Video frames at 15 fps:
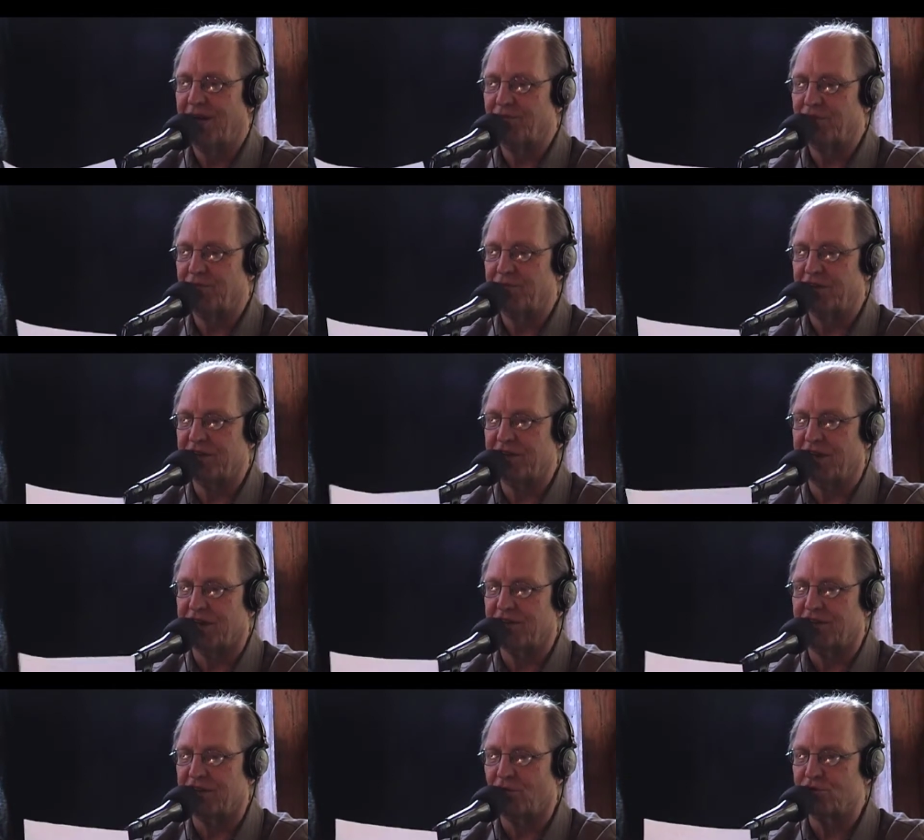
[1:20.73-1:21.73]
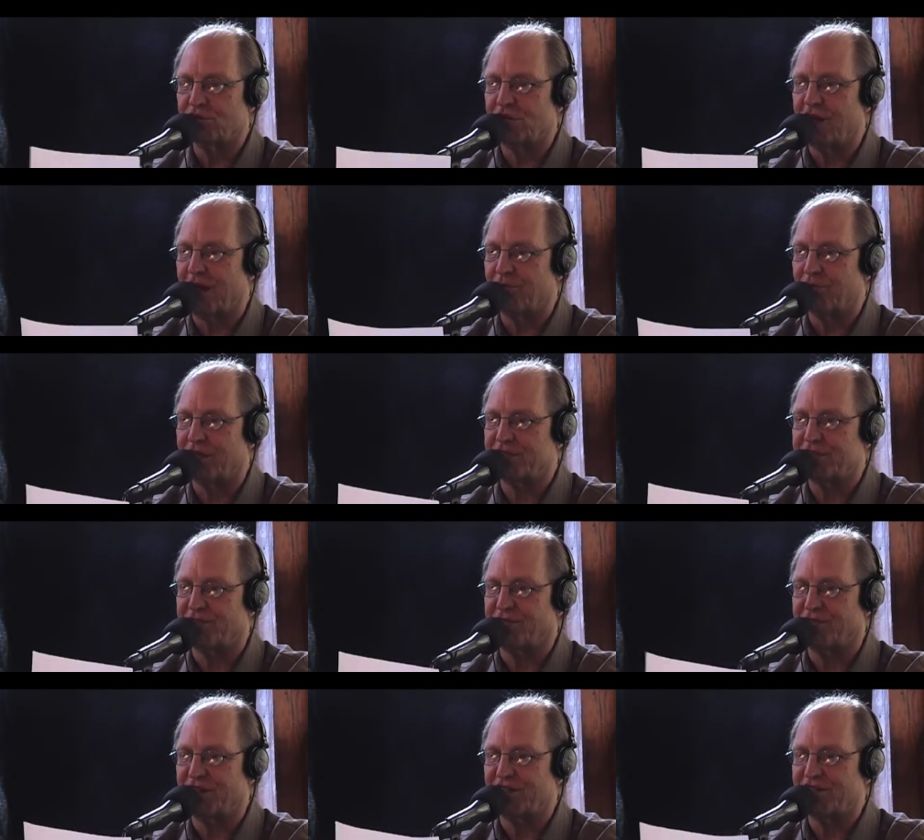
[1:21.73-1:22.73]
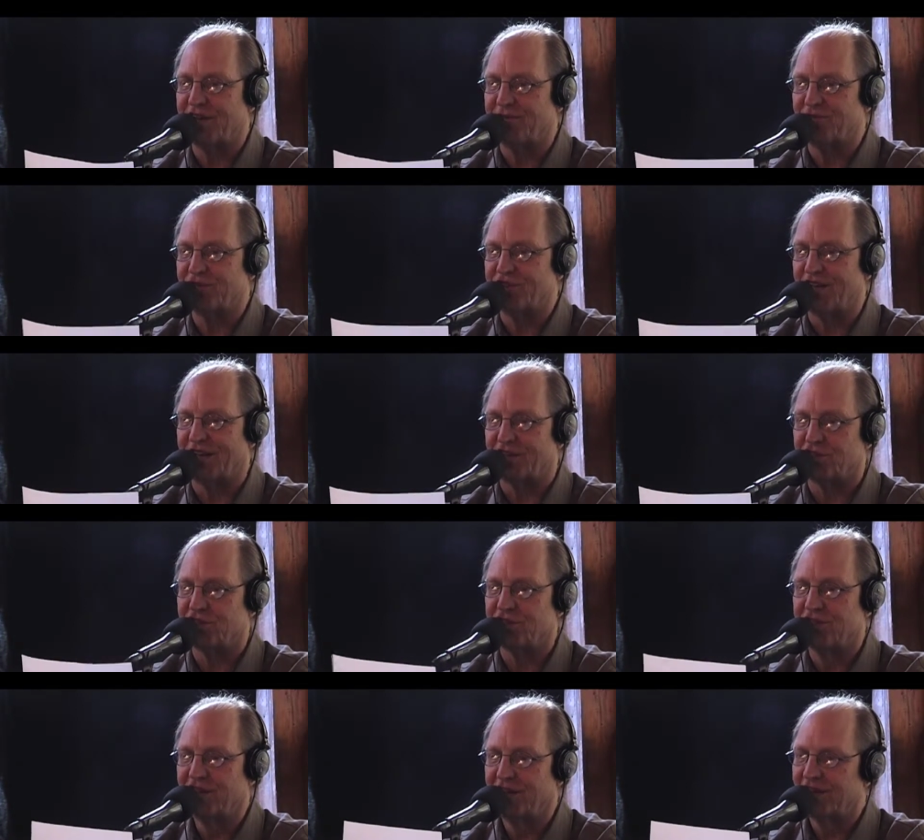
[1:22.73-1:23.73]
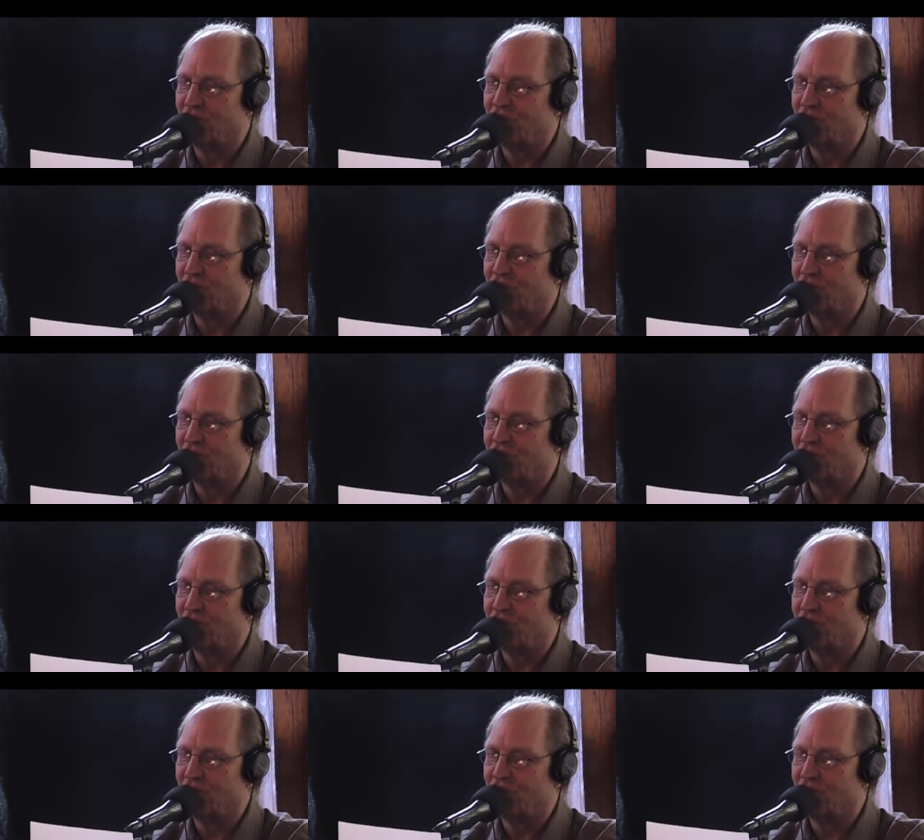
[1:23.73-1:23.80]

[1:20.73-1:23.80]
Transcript: and we've been close comrades and friends ever since.